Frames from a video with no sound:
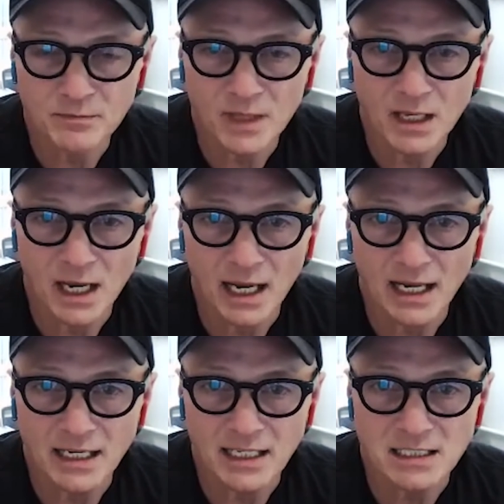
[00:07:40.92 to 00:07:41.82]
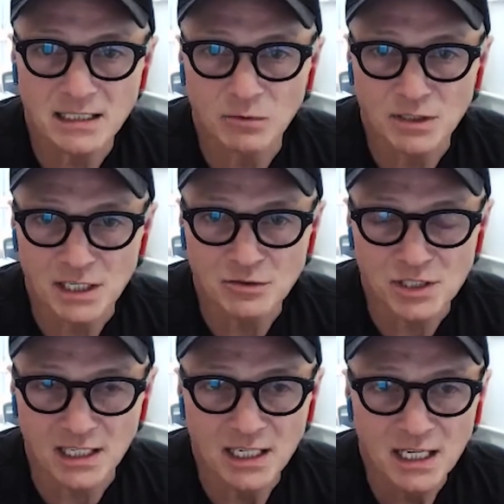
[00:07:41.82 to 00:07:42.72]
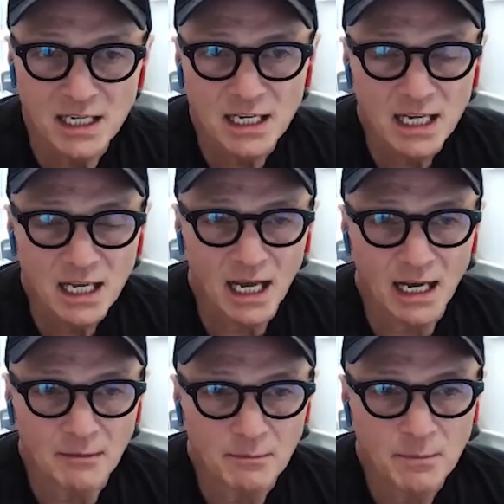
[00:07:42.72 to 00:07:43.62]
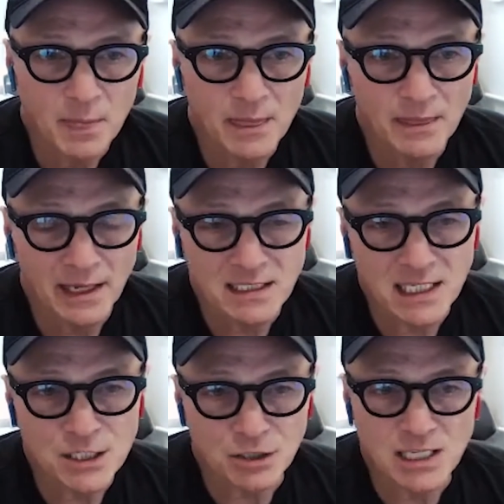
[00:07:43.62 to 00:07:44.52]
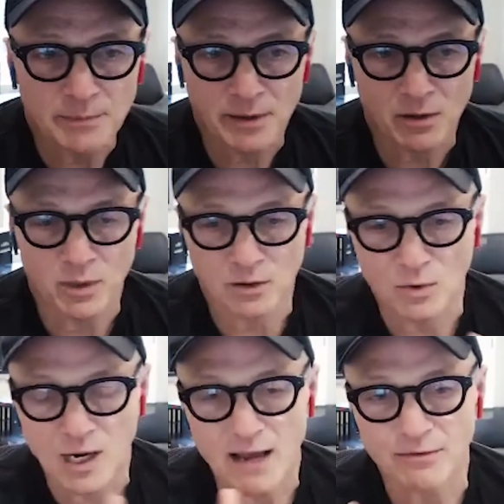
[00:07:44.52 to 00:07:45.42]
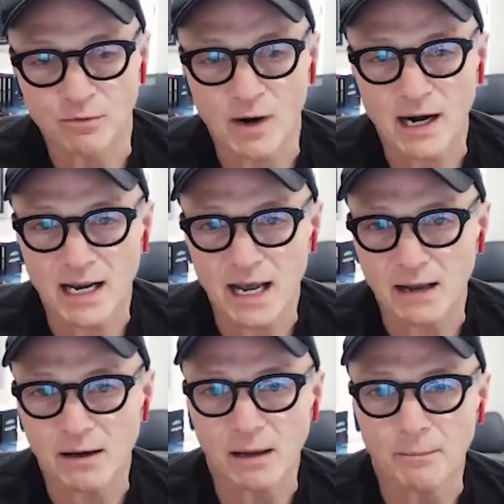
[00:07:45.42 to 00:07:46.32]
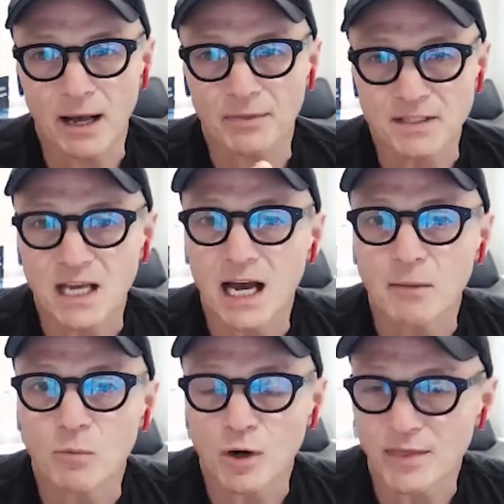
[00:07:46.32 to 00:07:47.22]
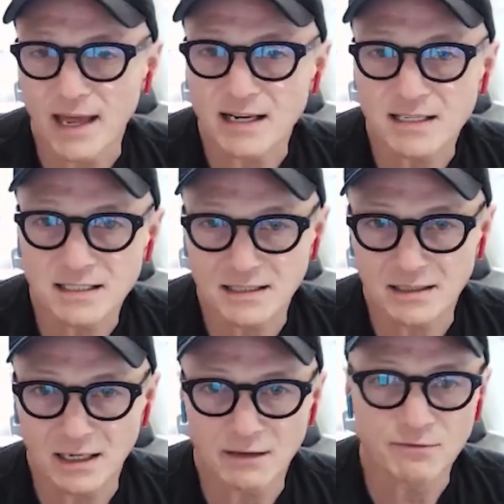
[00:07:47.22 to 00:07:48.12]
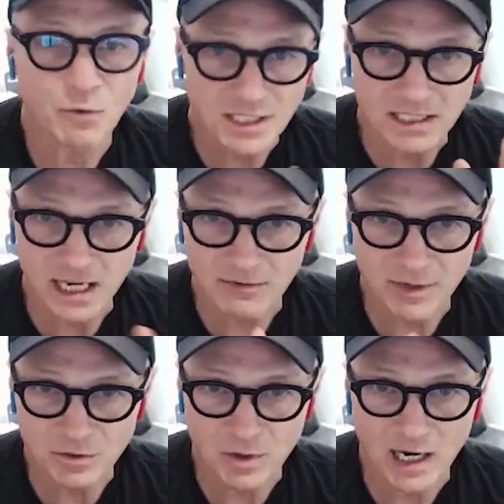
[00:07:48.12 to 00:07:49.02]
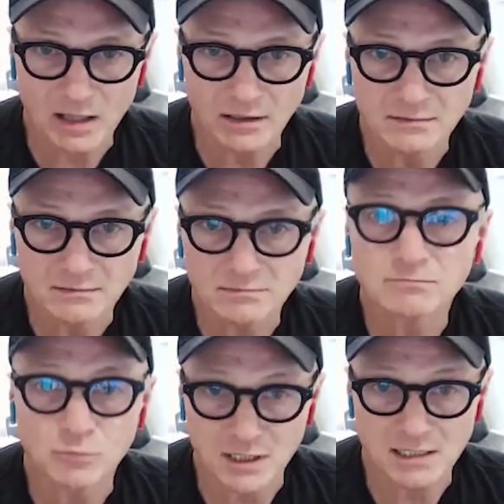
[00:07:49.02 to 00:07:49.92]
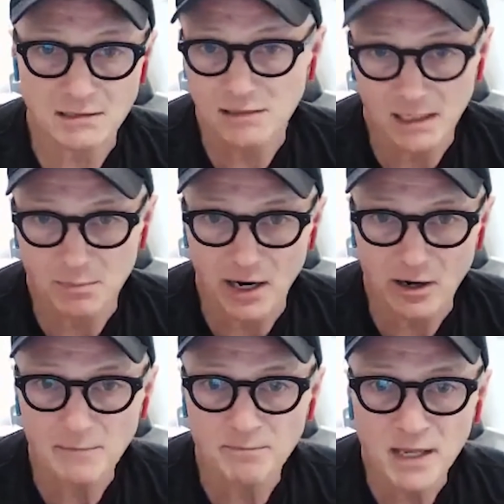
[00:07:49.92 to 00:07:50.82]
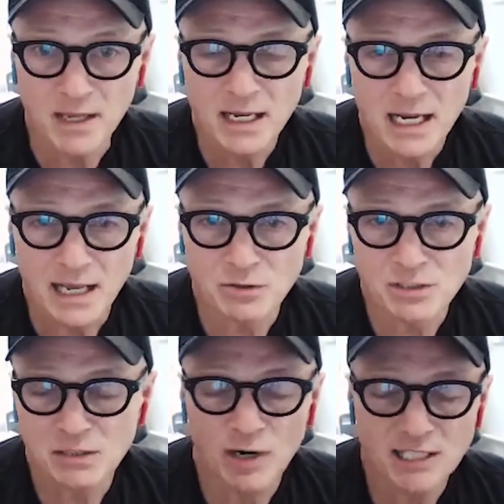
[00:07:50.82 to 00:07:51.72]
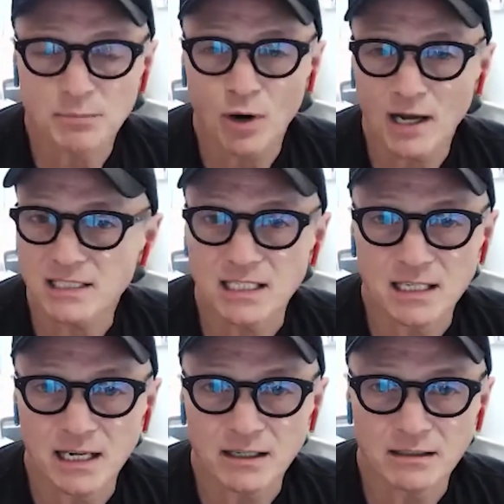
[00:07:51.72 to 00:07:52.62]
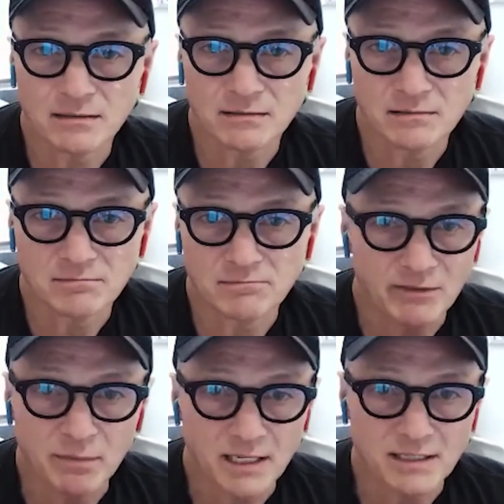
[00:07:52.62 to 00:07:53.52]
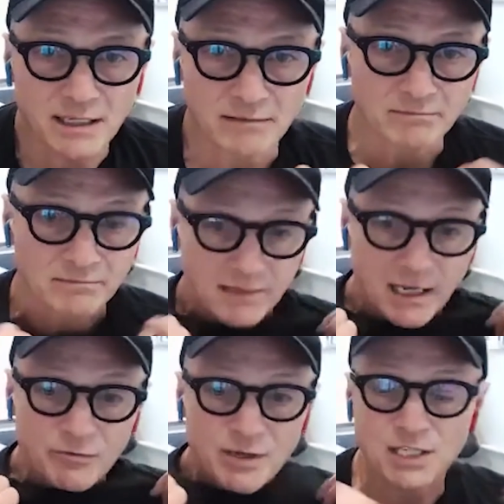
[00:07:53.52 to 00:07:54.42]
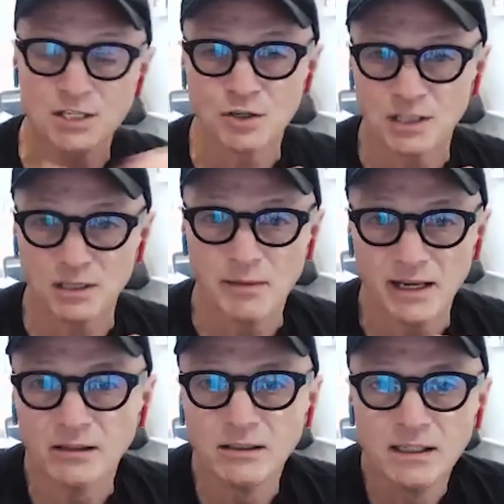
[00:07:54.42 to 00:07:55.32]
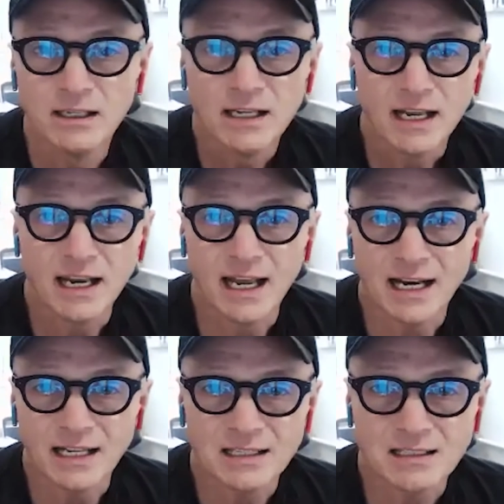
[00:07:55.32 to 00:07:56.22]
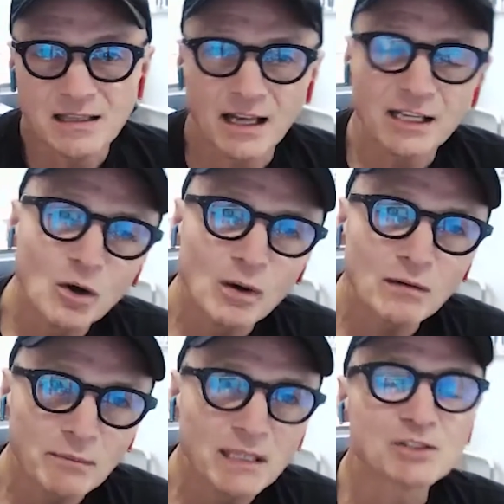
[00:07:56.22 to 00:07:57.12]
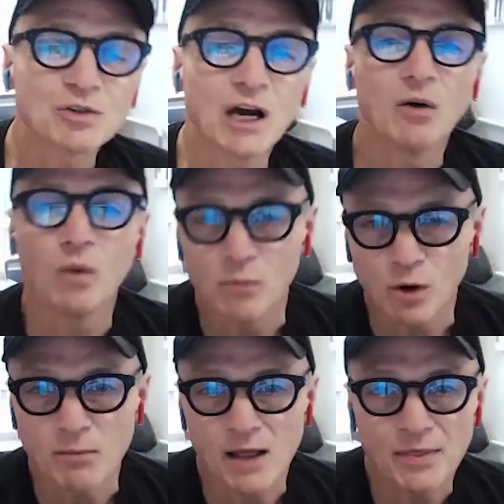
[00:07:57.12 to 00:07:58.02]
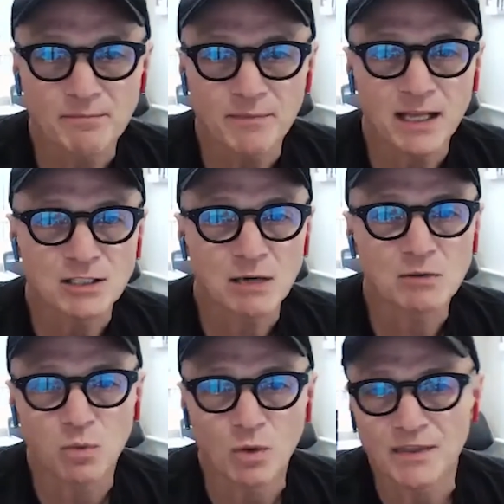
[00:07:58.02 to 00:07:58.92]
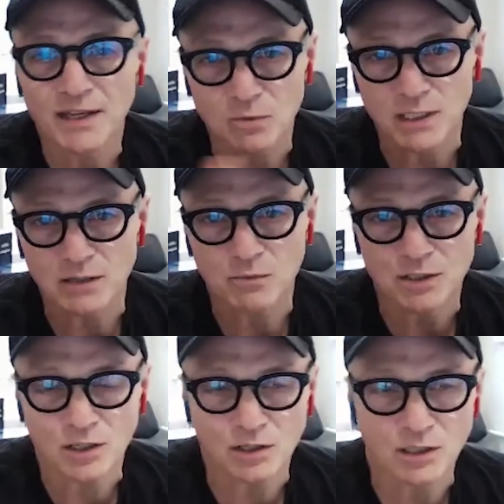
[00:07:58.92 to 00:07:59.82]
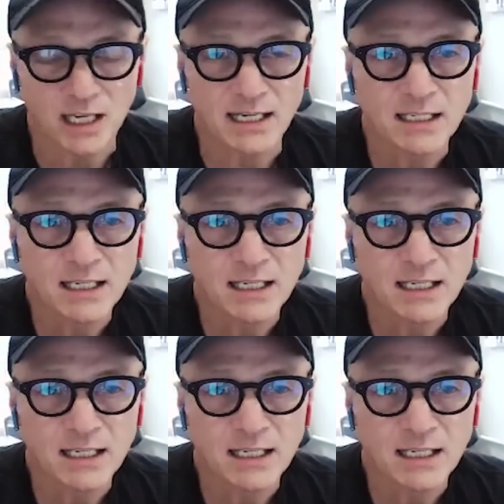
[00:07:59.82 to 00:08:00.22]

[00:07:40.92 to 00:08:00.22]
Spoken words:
And it was interesting. That t-shirt typically would arrive right at about the time where that 14-day free trial was expiring. And there was some reciprocity given because they got a free t-shirt in the mail and thought, you know what, let me at least try it one more month. And so that was one of the things we took a look at.